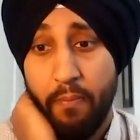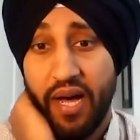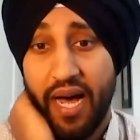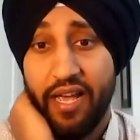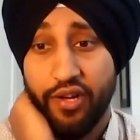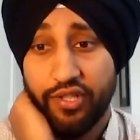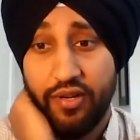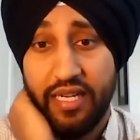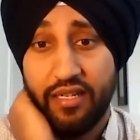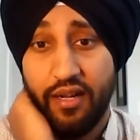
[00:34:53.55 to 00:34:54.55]
but I also
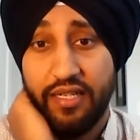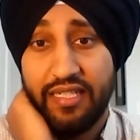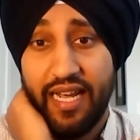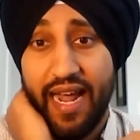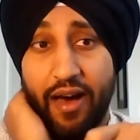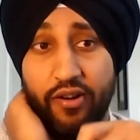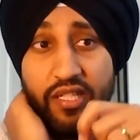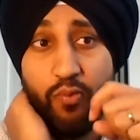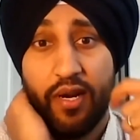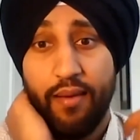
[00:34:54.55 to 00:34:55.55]
need to understand how
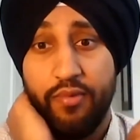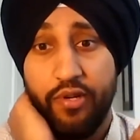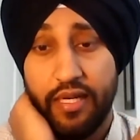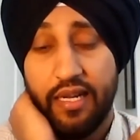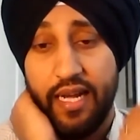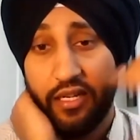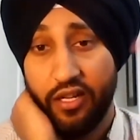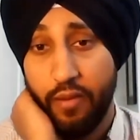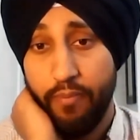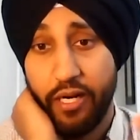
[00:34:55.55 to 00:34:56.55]
does what I'm doing connect to
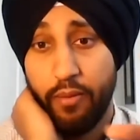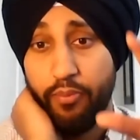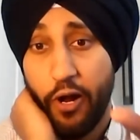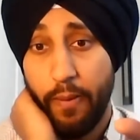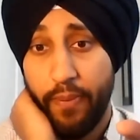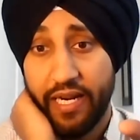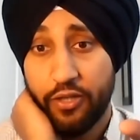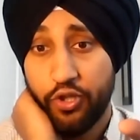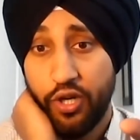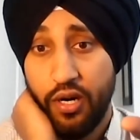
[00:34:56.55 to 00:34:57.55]
the bigger, broader
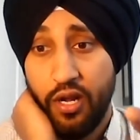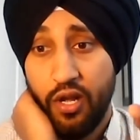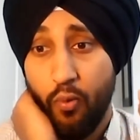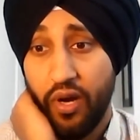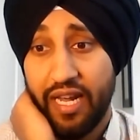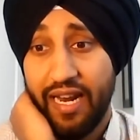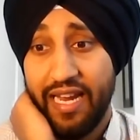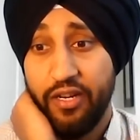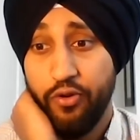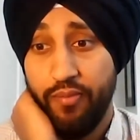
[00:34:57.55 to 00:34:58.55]
picture? What can I
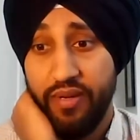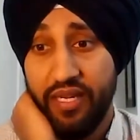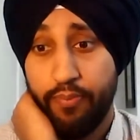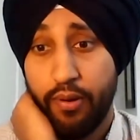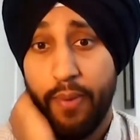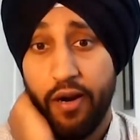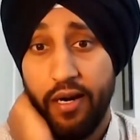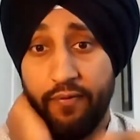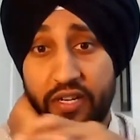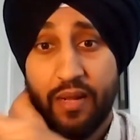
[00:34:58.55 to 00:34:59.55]
do to be
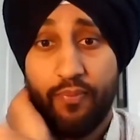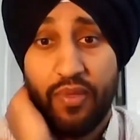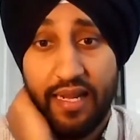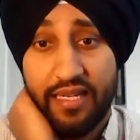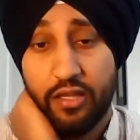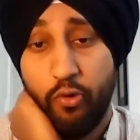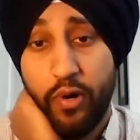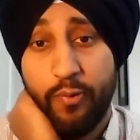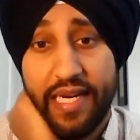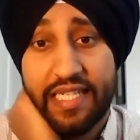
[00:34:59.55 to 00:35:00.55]
preparing for something that's
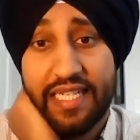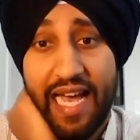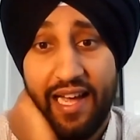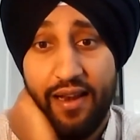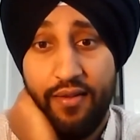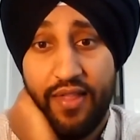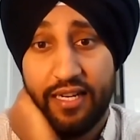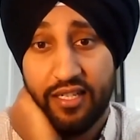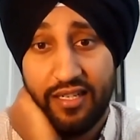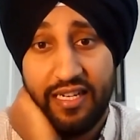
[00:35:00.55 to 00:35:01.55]
3 weeks ahead that
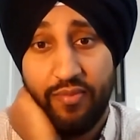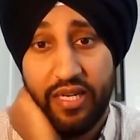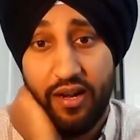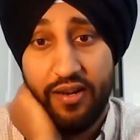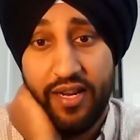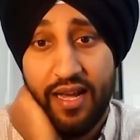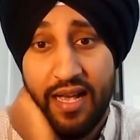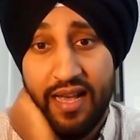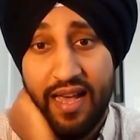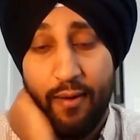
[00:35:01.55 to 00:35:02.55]
doesn't need to be done yet?
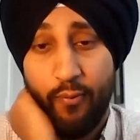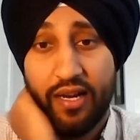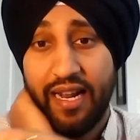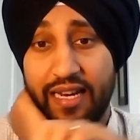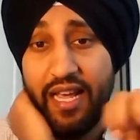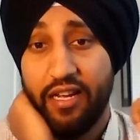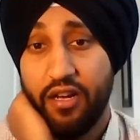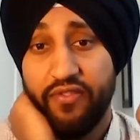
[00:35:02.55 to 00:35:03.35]
And what can I take